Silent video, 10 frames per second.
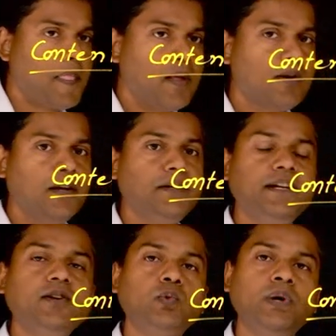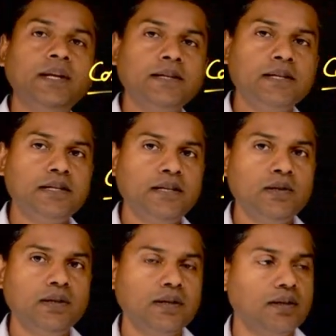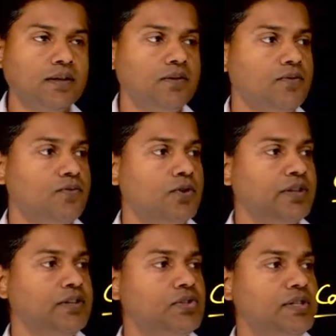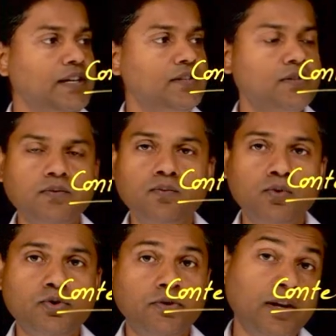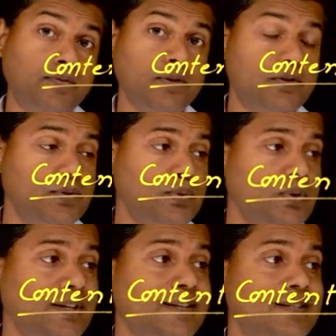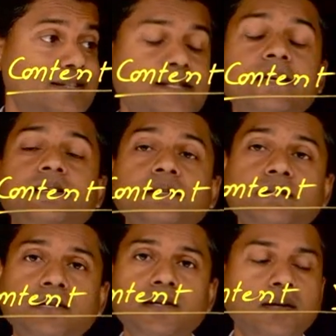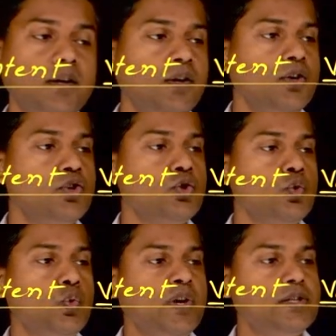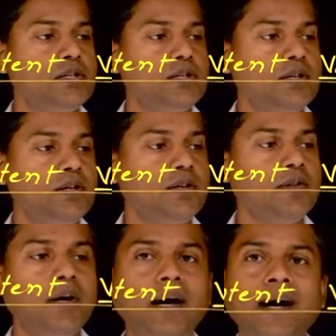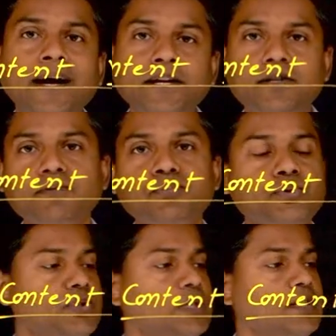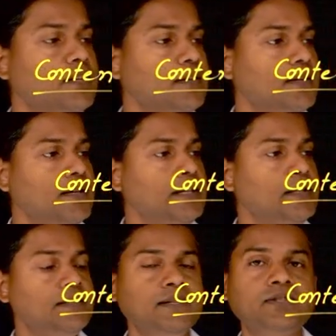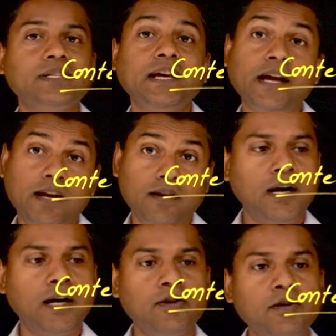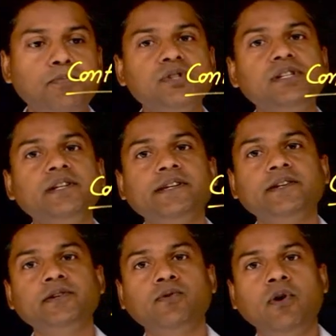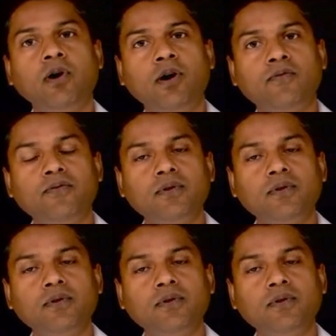content validity for this test would refer to the extent to which the items in this scale are representative of